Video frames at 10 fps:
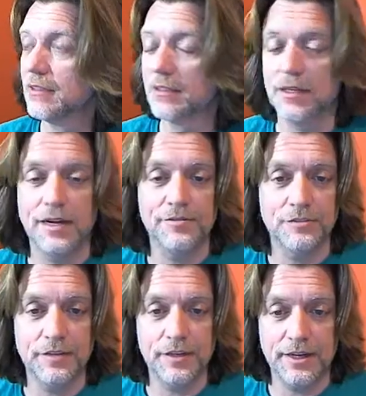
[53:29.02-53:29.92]
Life is
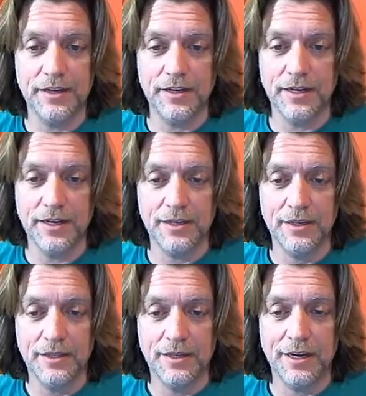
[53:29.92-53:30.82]
very good.
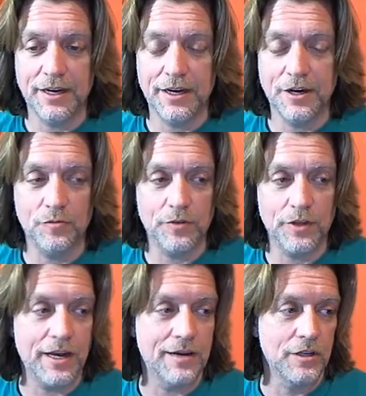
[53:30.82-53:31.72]
And hopefully, I'll
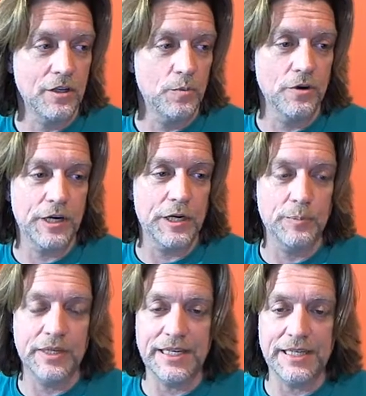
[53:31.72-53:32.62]
have a little more
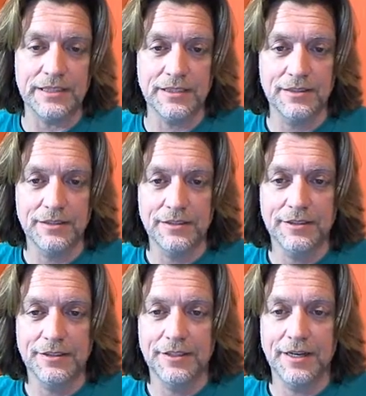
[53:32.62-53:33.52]
complete
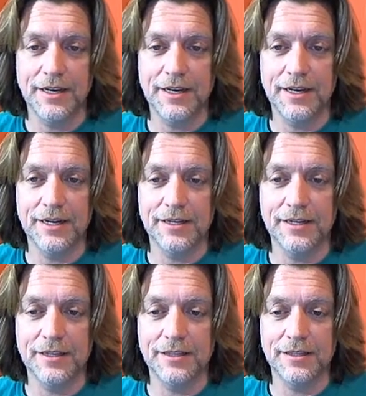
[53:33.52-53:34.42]

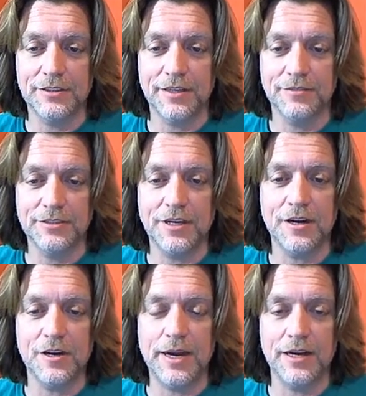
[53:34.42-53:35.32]
uh, stuff to
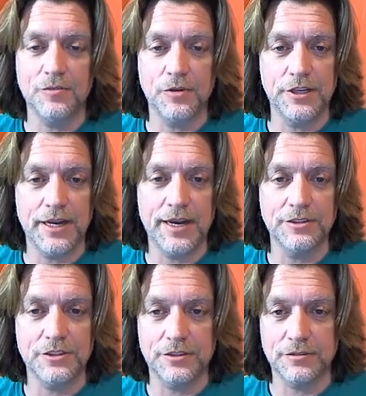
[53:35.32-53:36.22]
talk about with you
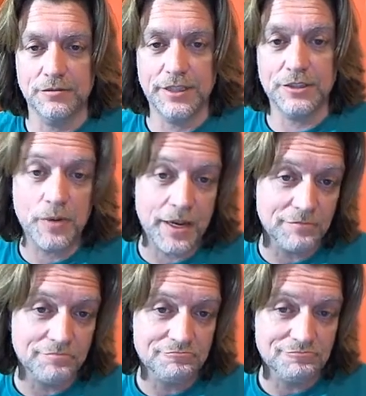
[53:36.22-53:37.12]
guys next week.
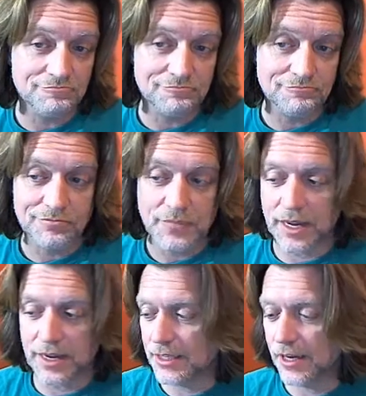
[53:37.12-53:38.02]
I
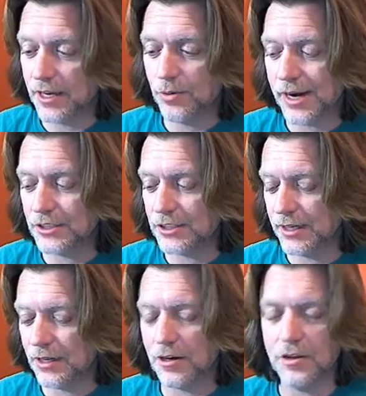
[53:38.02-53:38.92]
can tell you
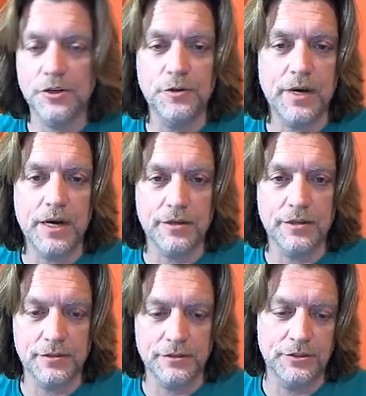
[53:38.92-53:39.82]
pricing, all the new
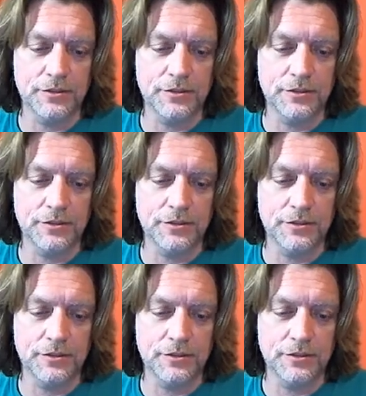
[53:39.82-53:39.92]
models or